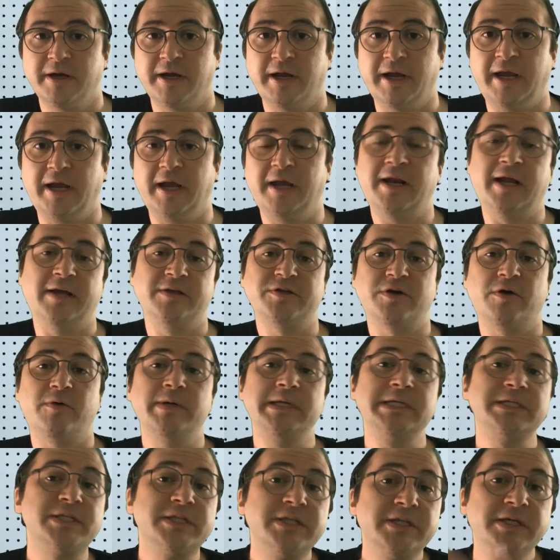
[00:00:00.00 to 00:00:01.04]
And as
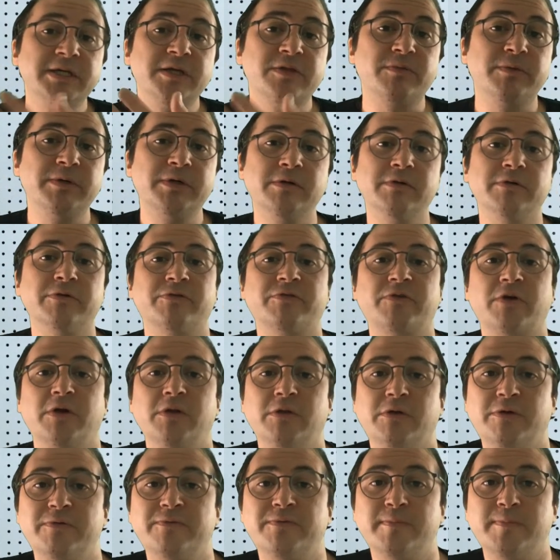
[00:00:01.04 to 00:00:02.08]
always, the three doodler Start
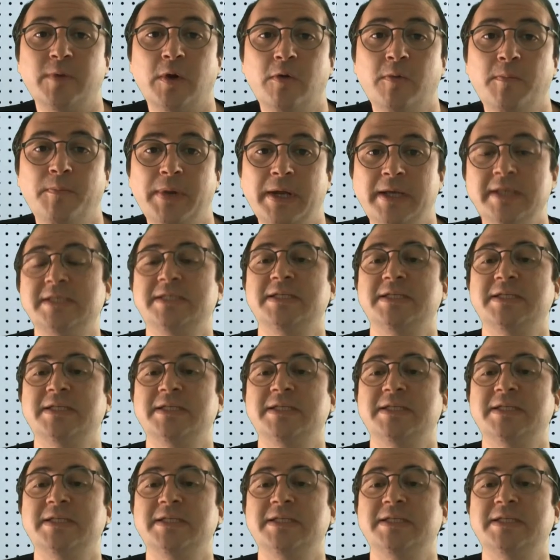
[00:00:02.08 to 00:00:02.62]
Learn From Home pen